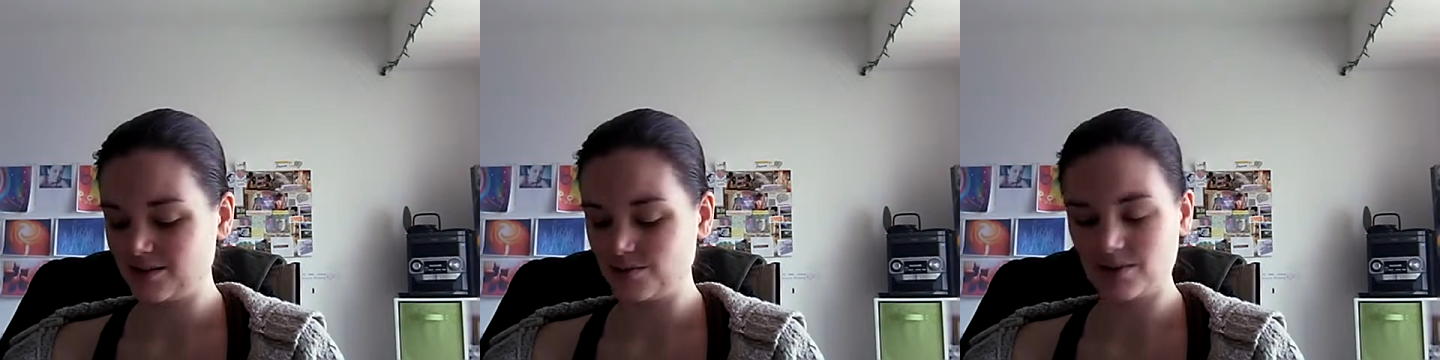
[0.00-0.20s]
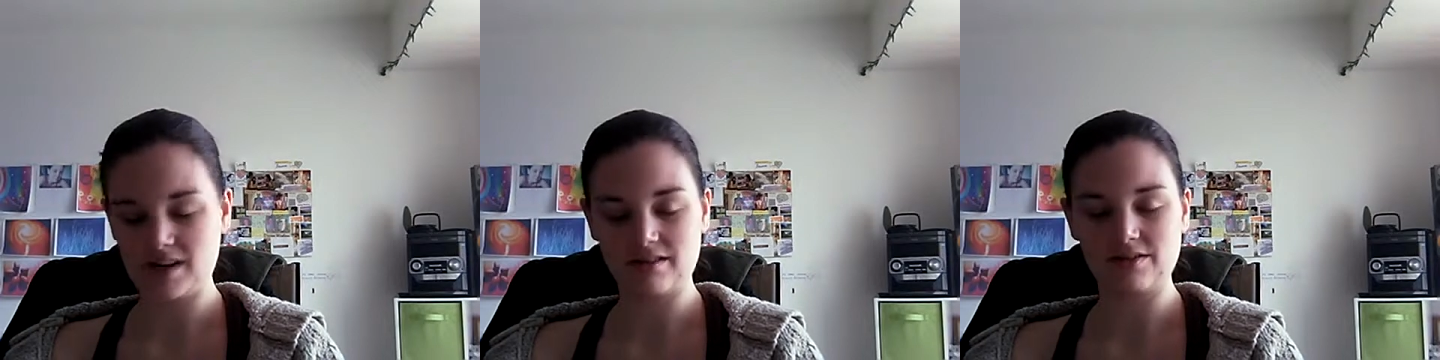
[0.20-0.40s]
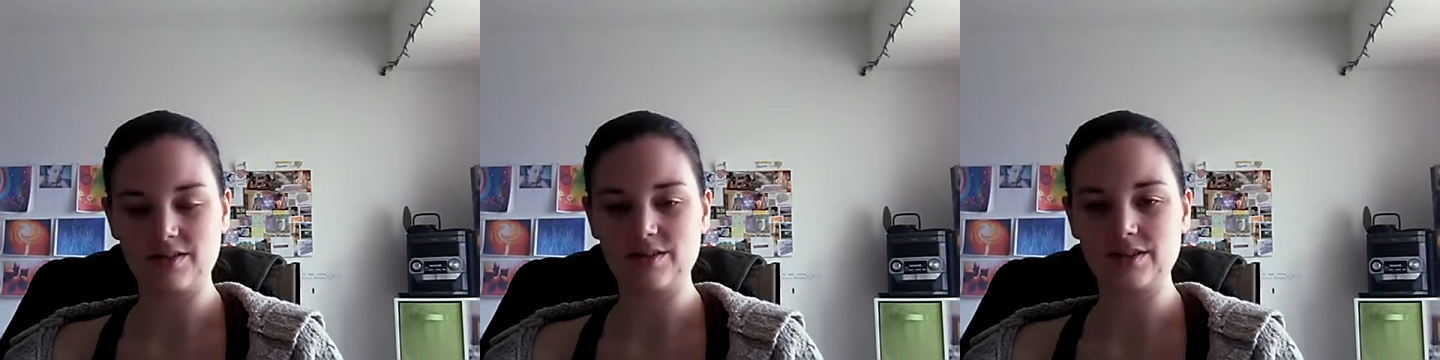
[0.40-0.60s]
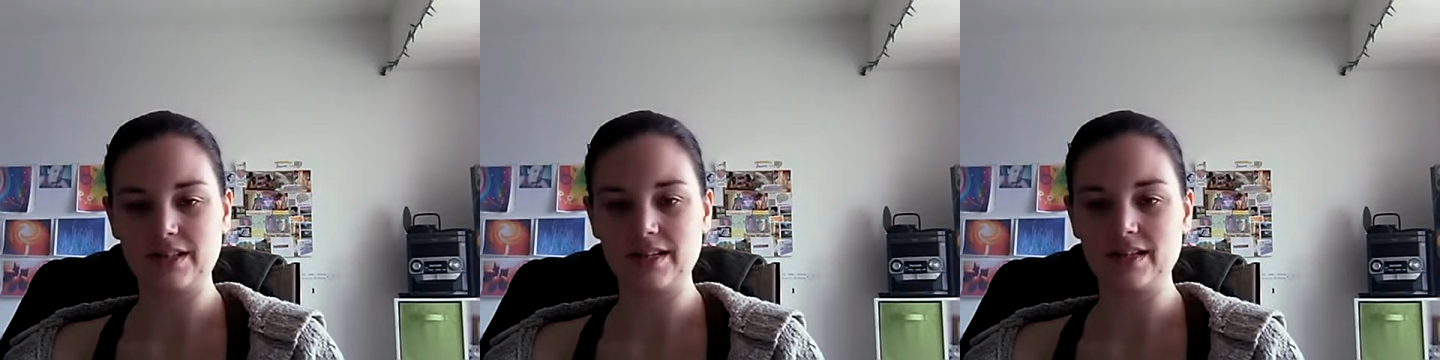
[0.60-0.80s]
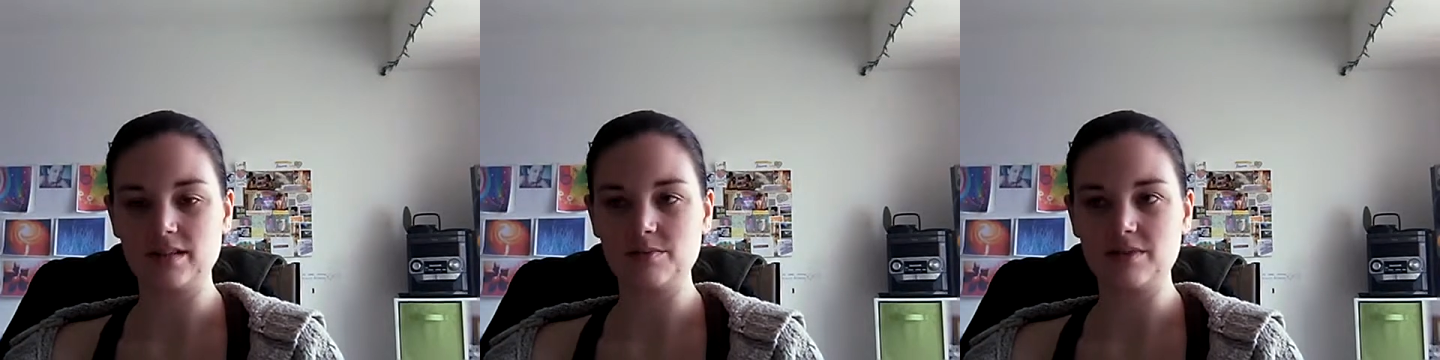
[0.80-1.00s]
but I still
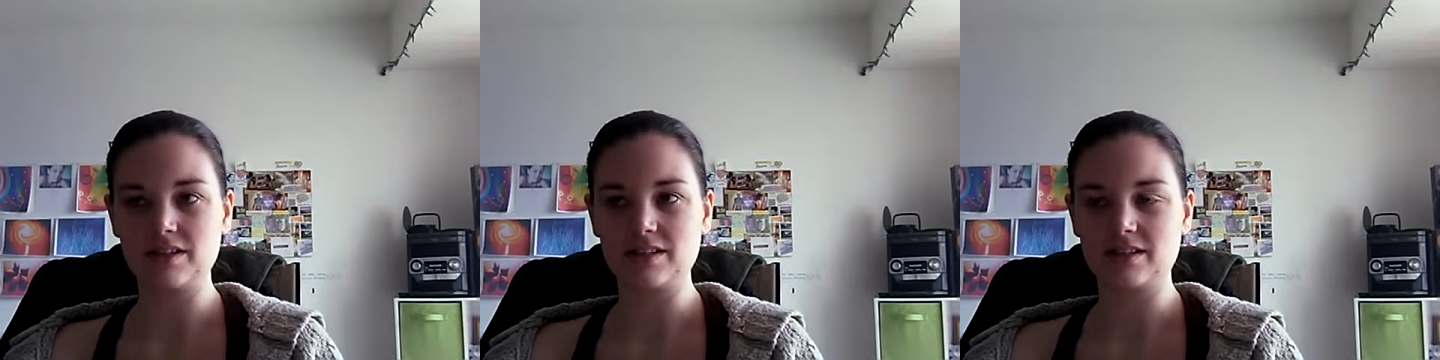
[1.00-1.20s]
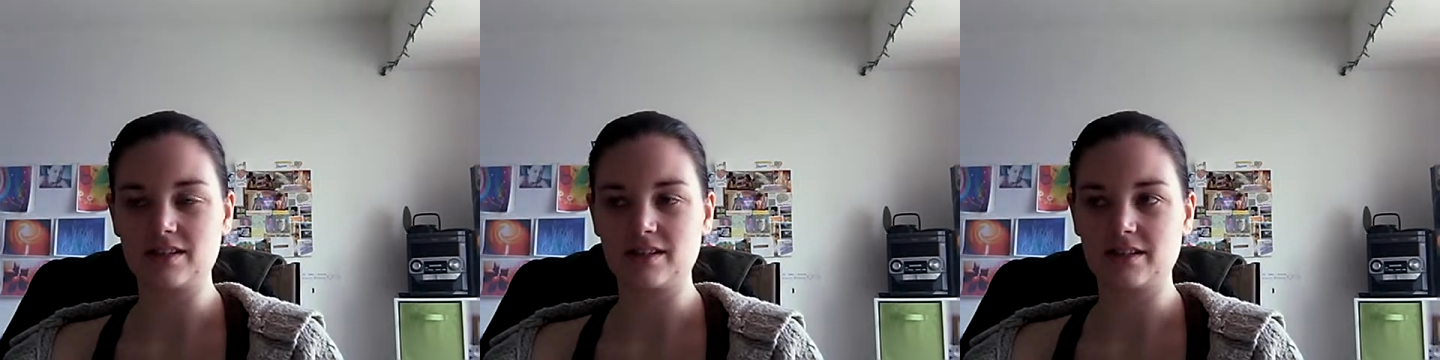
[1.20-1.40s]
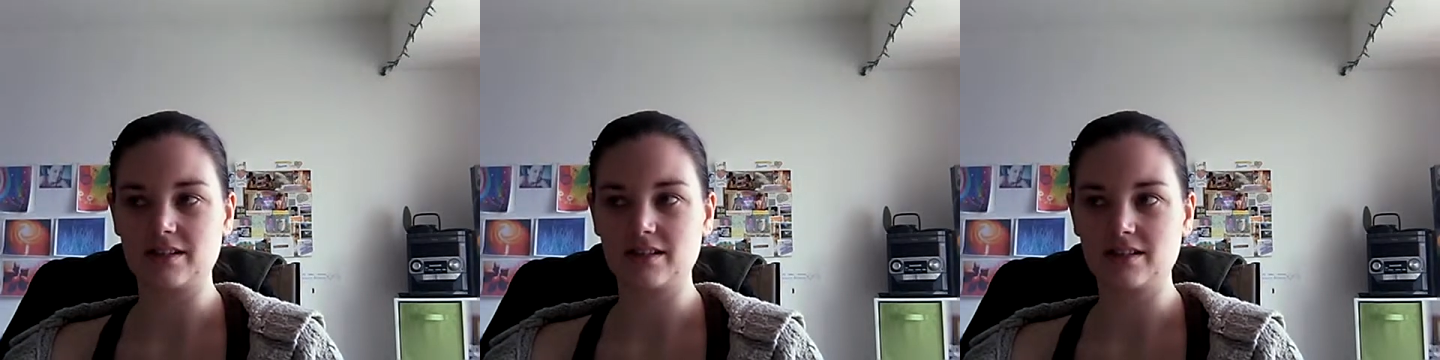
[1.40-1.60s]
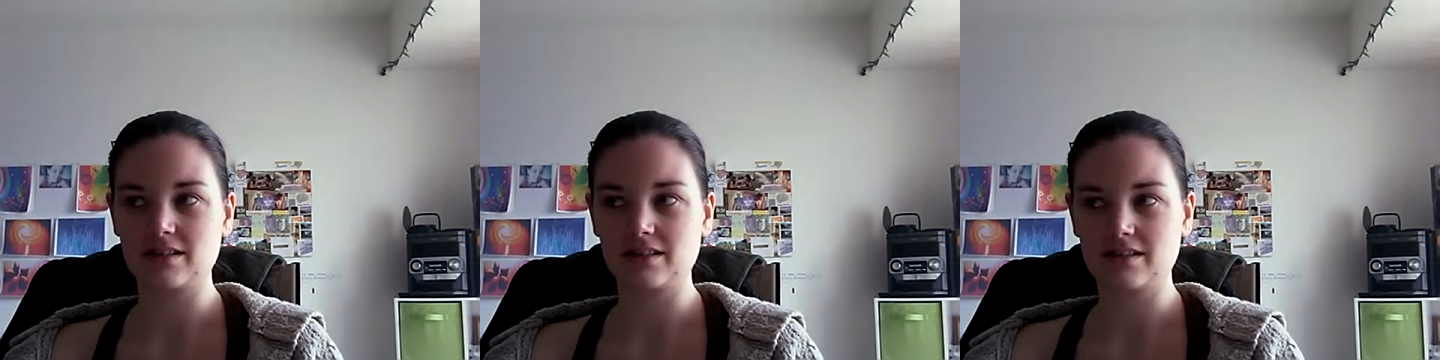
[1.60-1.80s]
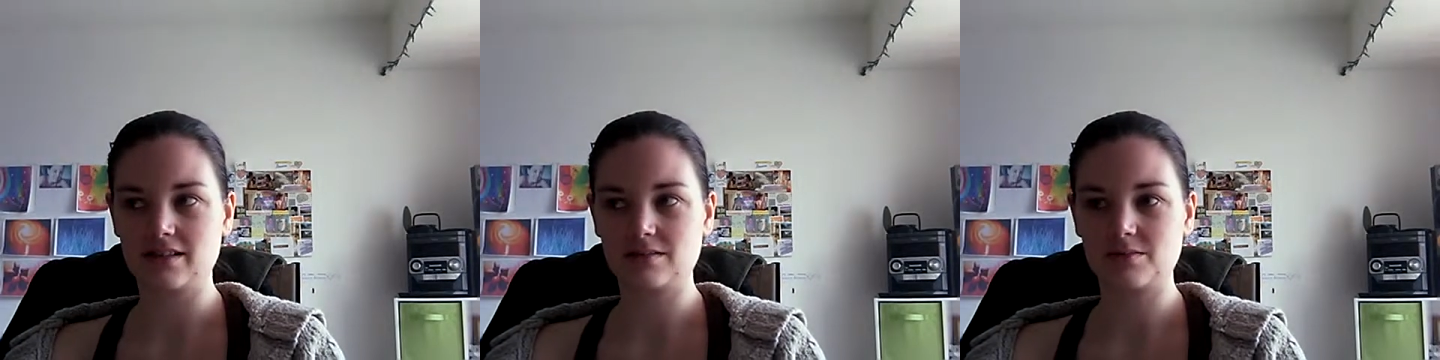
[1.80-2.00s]
get it. It's just
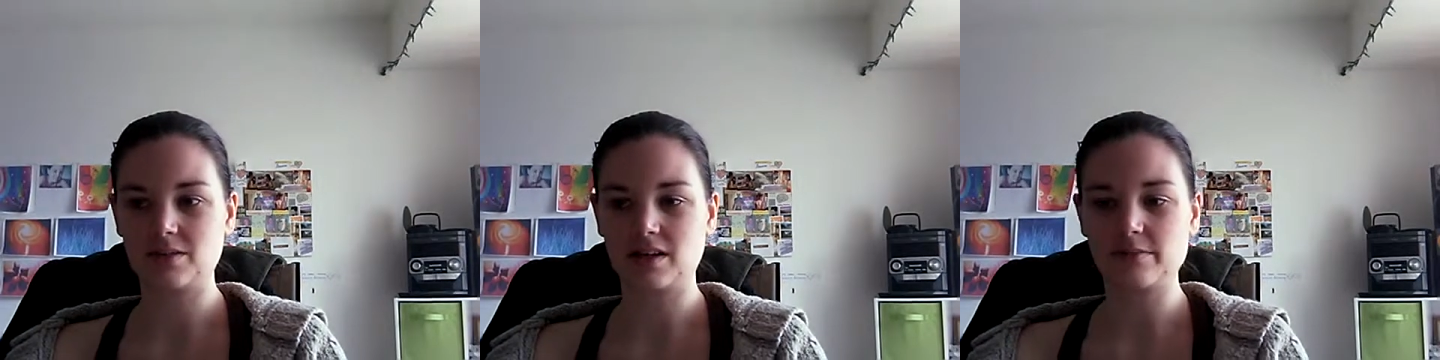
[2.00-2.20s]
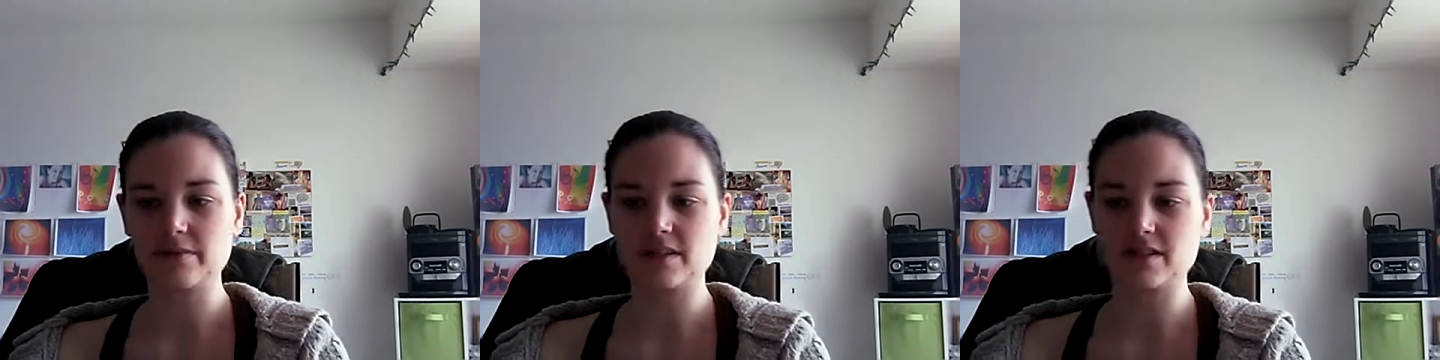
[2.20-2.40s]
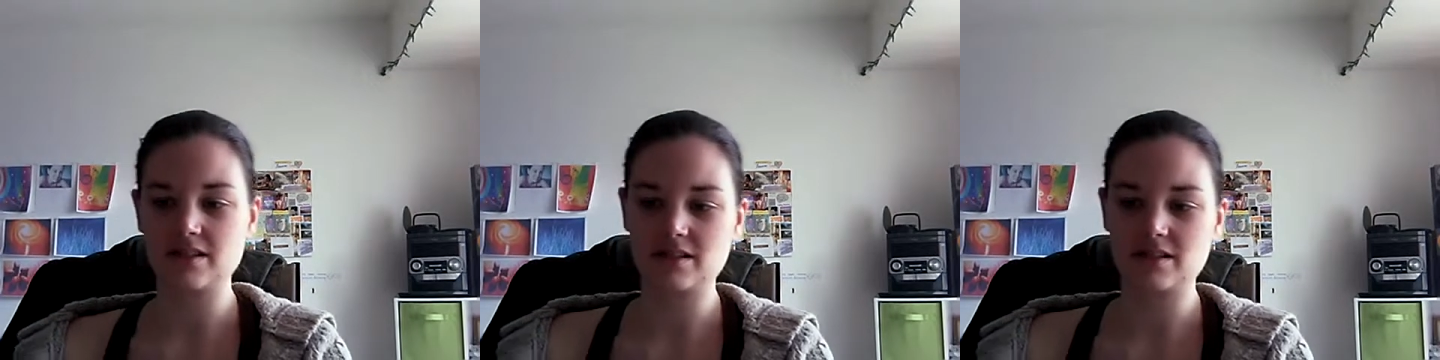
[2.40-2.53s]
sometimes